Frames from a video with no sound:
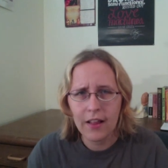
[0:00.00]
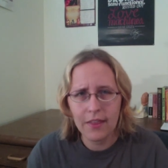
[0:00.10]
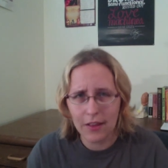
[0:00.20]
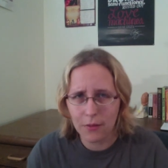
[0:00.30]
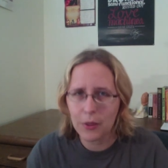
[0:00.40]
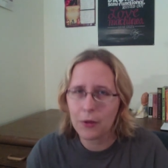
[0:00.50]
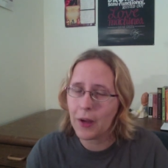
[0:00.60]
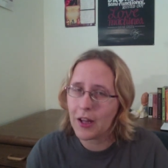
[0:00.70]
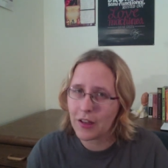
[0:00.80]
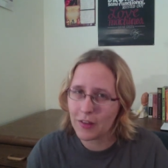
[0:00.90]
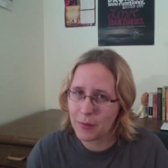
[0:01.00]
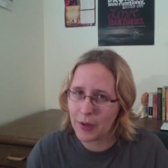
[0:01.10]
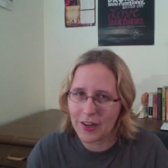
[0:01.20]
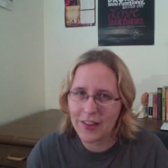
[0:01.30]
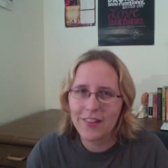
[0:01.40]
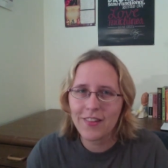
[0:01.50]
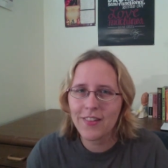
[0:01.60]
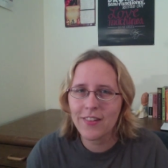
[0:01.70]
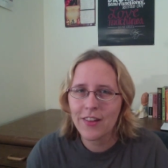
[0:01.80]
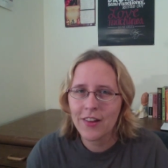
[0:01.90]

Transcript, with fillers: that's been quite an experience.